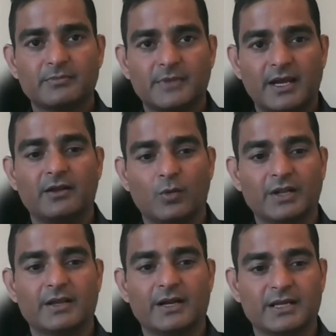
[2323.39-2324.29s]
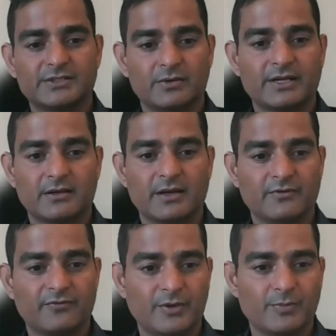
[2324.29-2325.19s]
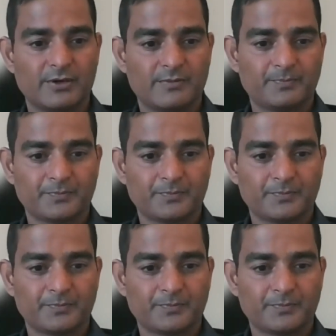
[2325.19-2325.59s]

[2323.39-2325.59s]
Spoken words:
and the one that has the right kind of people.